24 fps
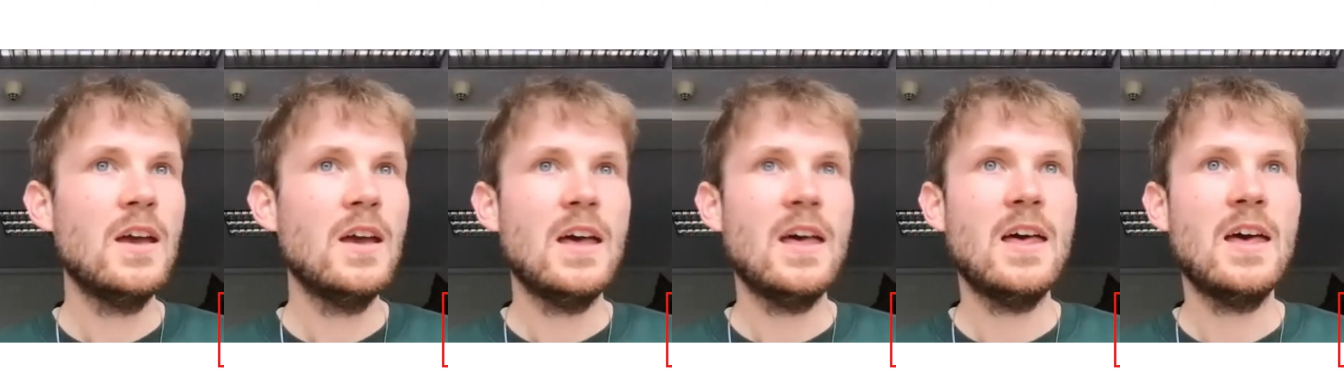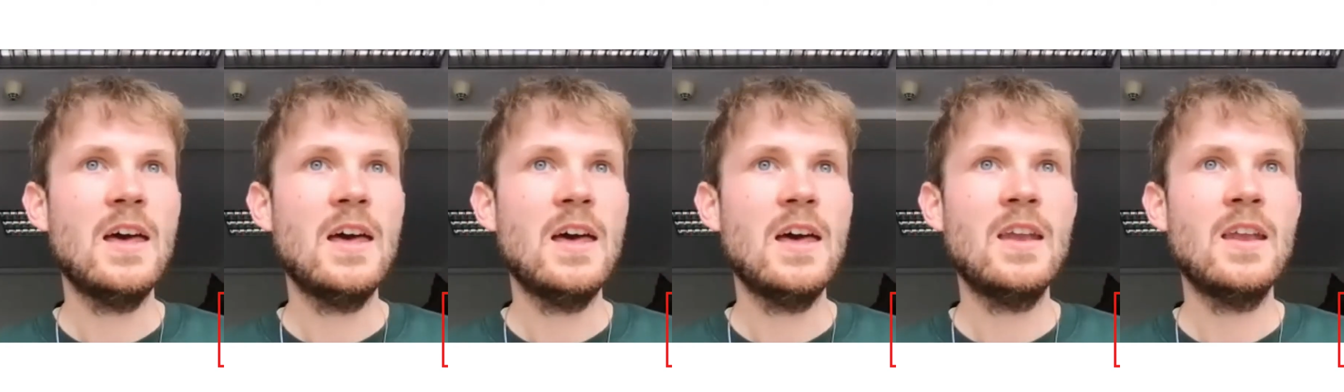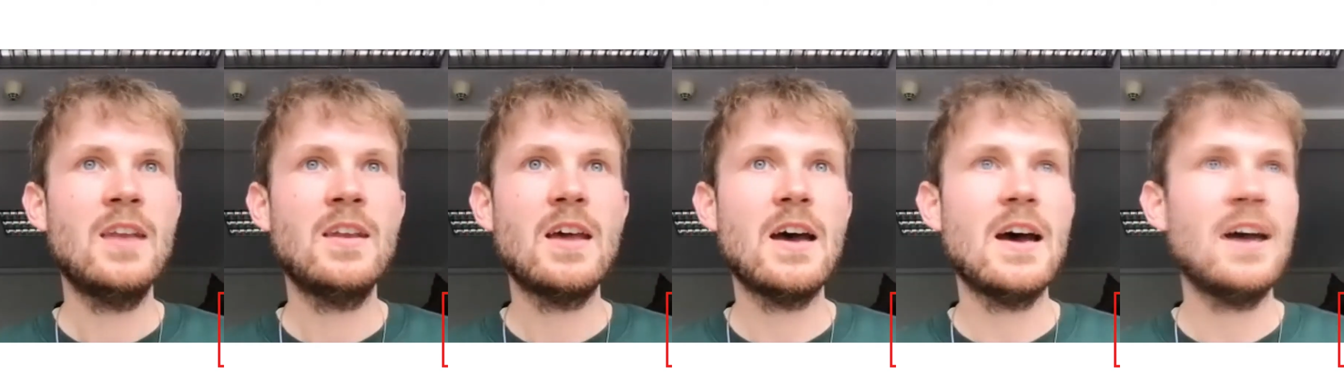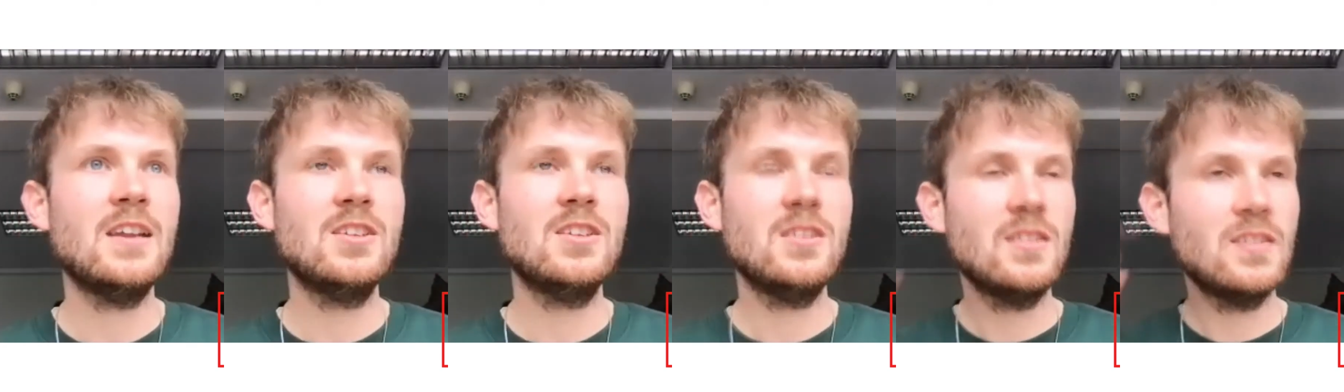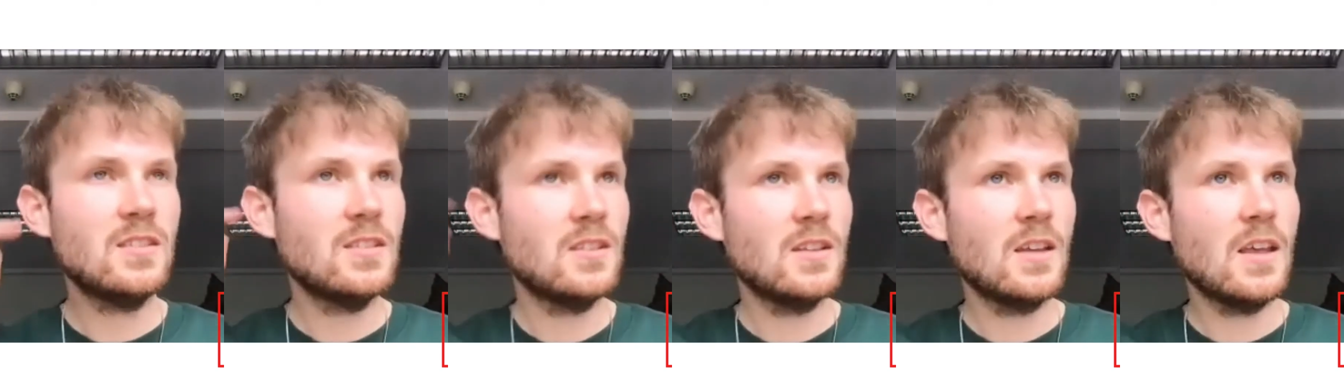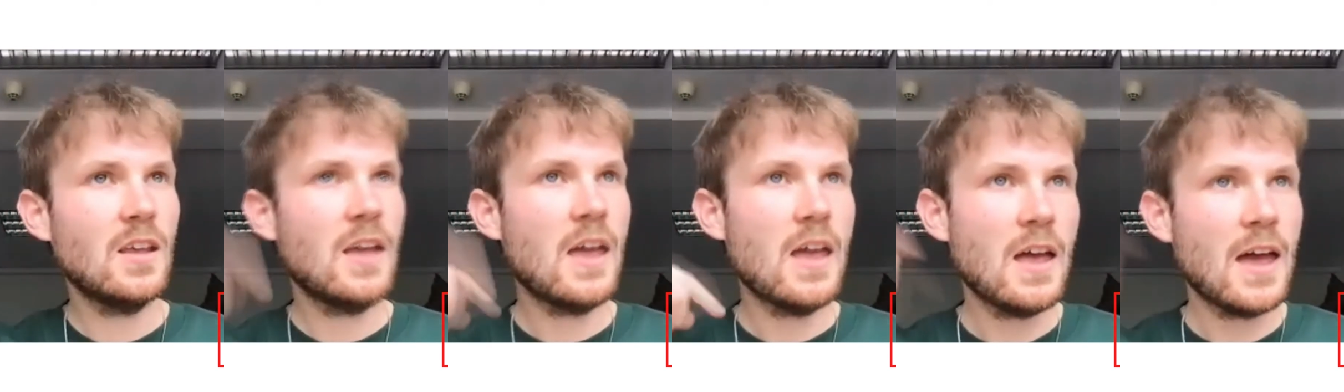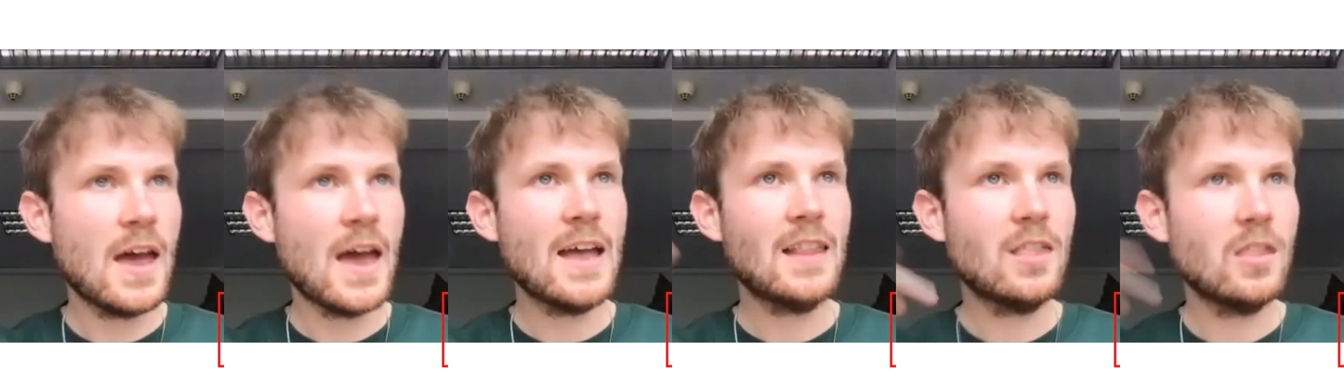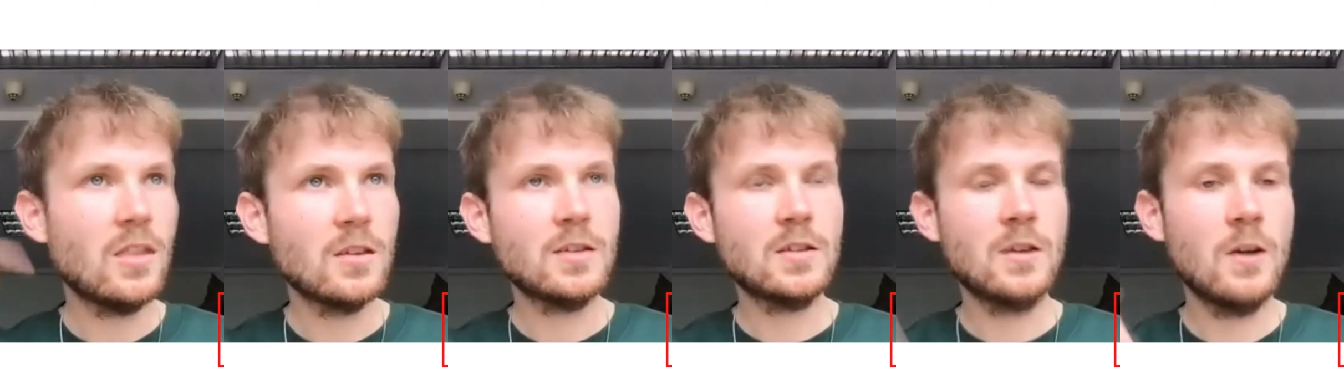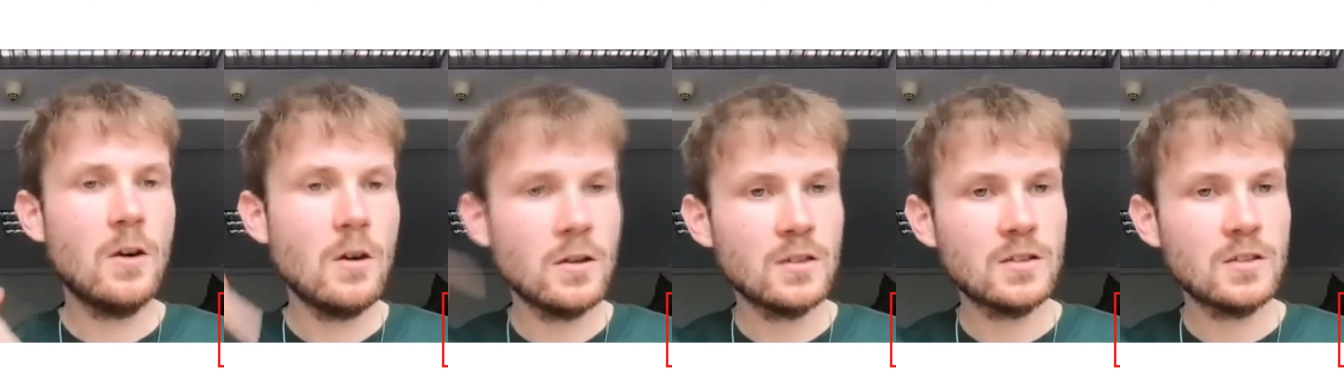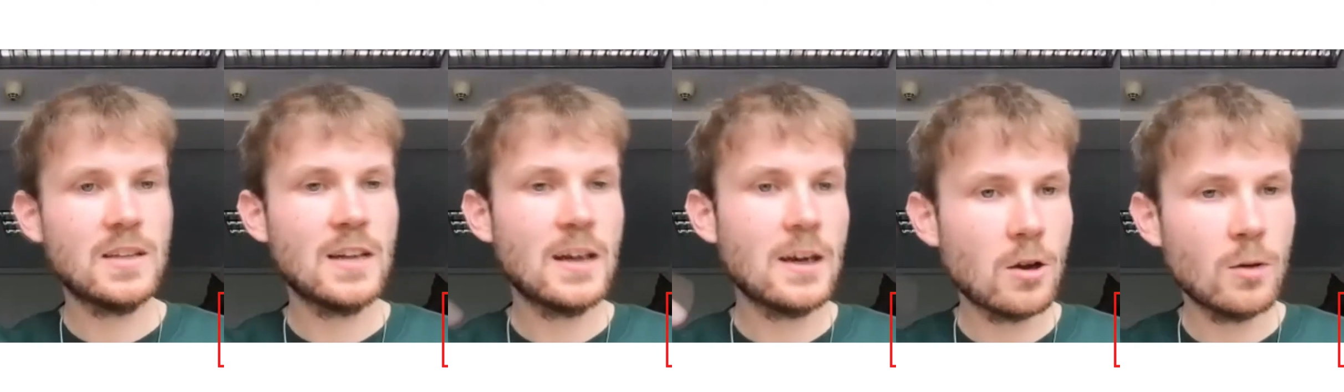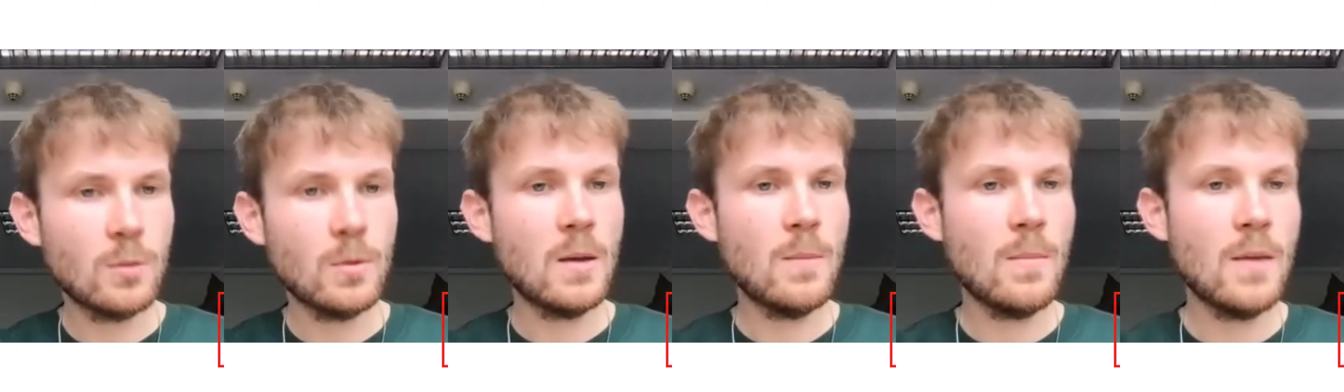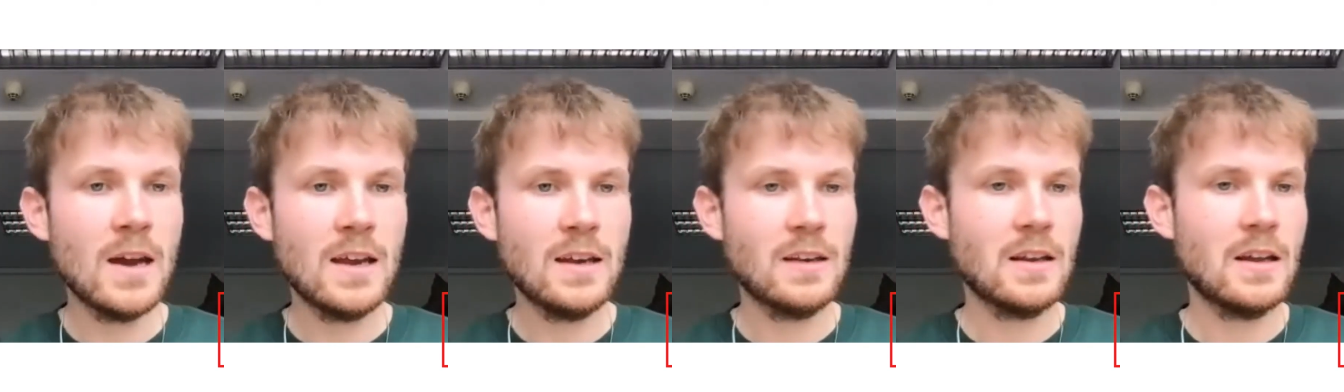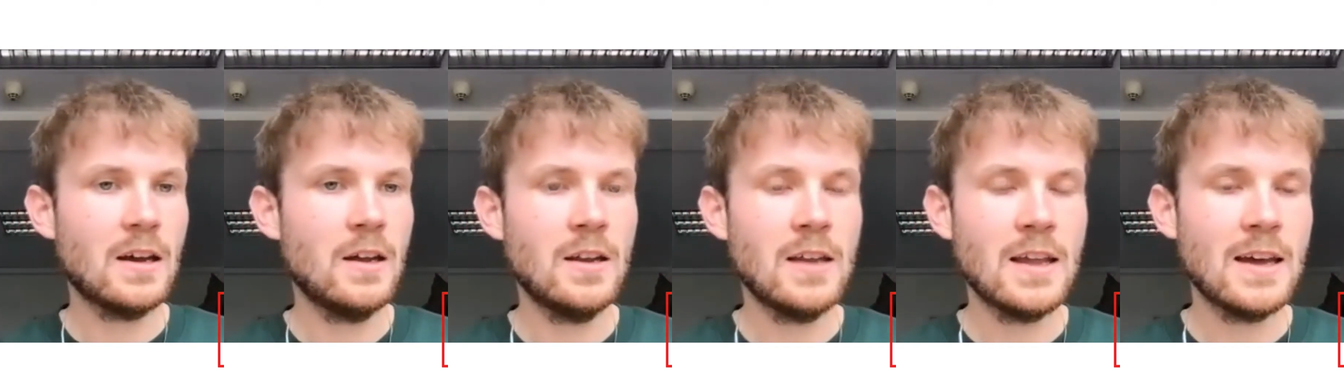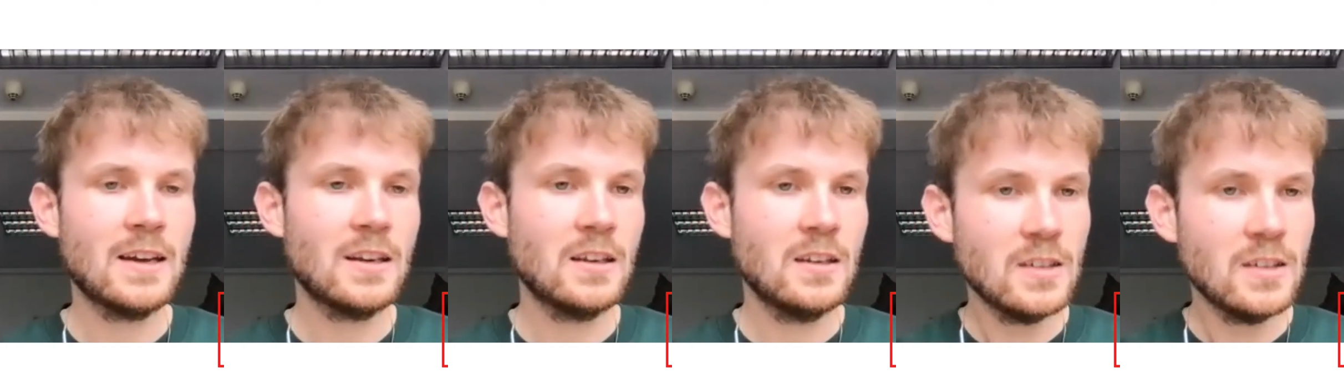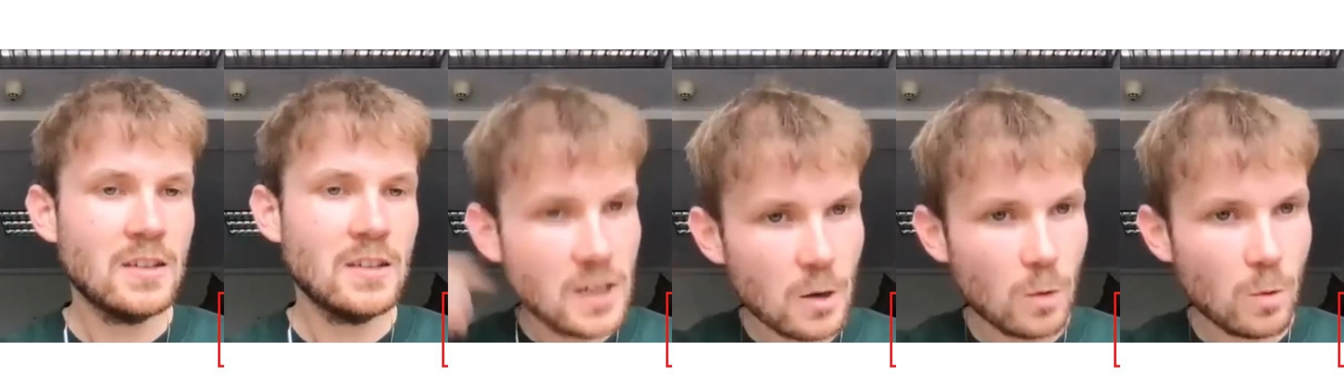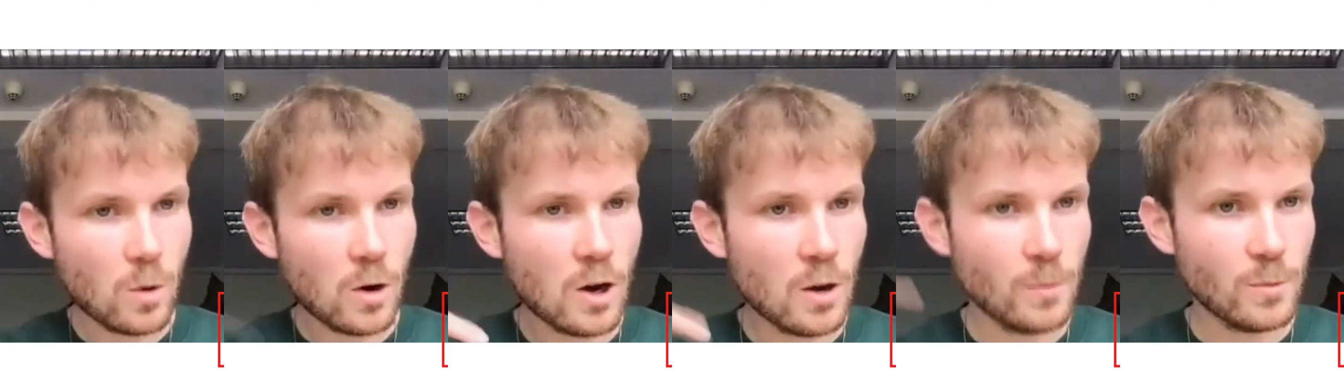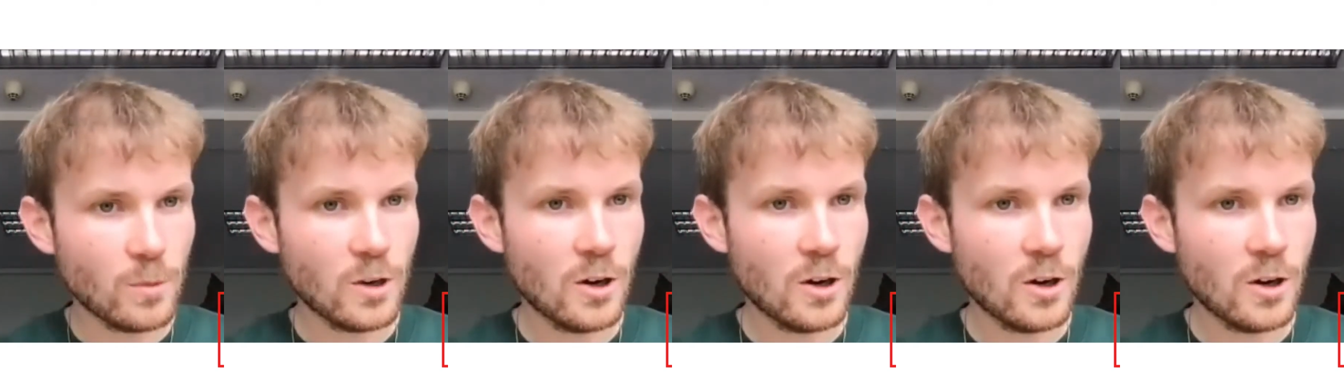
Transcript: And I had the song stuck on my mind like an earworm,